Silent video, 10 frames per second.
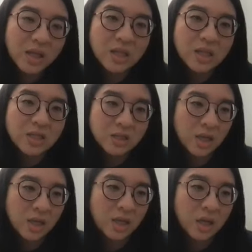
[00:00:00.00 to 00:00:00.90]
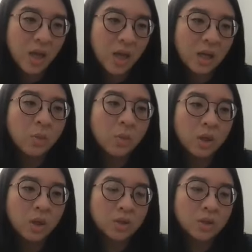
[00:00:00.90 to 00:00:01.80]
At least like I
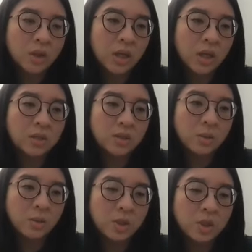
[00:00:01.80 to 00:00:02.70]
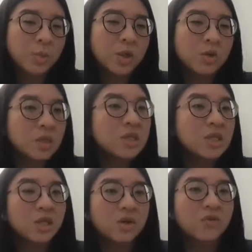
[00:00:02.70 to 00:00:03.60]
want to gain some
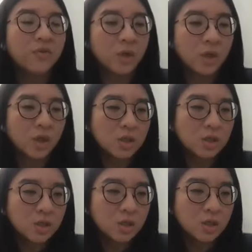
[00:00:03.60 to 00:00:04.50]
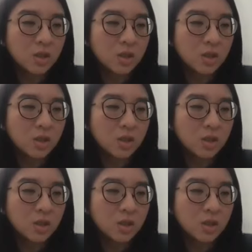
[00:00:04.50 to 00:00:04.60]
experience here first.